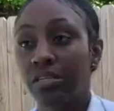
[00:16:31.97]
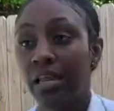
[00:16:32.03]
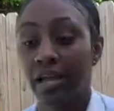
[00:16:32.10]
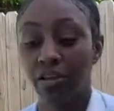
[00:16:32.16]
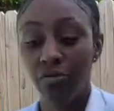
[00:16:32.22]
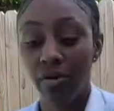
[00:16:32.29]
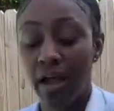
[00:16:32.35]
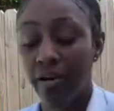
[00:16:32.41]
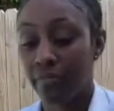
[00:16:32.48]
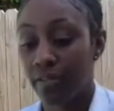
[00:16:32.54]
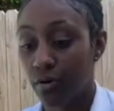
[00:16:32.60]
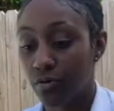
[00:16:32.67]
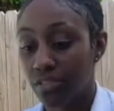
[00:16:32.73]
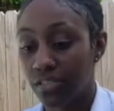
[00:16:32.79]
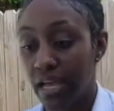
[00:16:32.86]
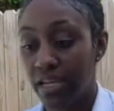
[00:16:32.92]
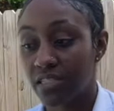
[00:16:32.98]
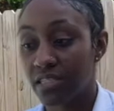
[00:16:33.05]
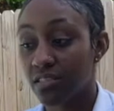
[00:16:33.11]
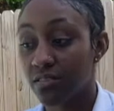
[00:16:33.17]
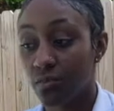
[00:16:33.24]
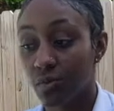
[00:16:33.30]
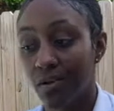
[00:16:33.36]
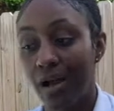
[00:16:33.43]
Like, you have those
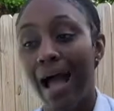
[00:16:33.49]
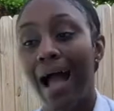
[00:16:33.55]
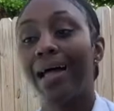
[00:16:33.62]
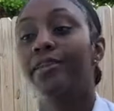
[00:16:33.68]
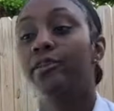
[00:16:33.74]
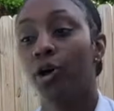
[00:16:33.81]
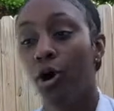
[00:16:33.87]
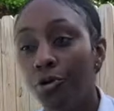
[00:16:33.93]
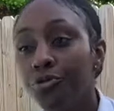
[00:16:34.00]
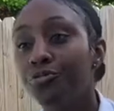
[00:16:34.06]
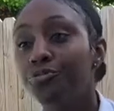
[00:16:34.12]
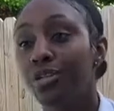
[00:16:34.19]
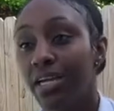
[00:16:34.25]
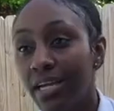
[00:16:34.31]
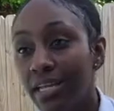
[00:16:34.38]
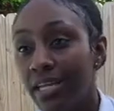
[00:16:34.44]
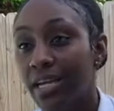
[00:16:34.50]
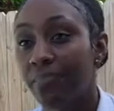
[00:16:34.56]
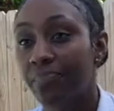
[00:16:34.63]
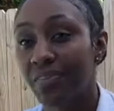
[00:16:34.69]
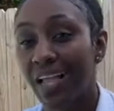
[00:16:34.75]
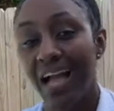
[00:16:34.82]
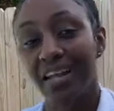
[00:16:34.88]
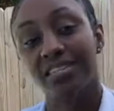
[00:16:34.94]
cases where I know you did it,
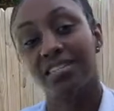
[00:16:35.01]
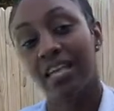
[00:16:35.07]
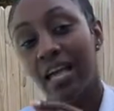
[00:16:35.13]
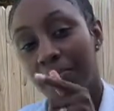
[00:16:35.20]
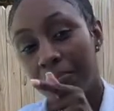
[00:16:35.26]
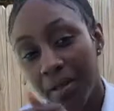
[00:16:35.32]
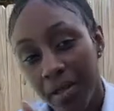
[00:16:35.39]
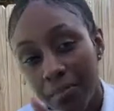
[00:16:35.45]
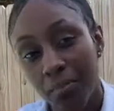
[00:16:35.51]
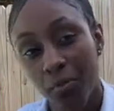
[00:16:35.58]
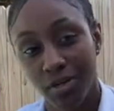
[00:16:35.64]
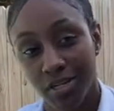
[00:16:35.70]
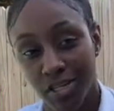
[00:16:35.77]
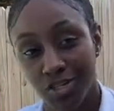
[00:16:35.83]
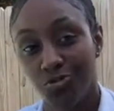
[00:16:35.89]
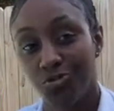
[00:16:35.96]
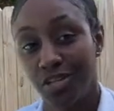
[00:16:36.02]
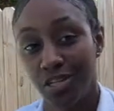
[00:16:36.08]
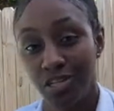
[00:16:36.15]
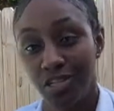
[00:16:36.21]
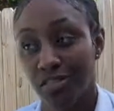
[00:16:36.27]
I just can't pinpoint that you did it.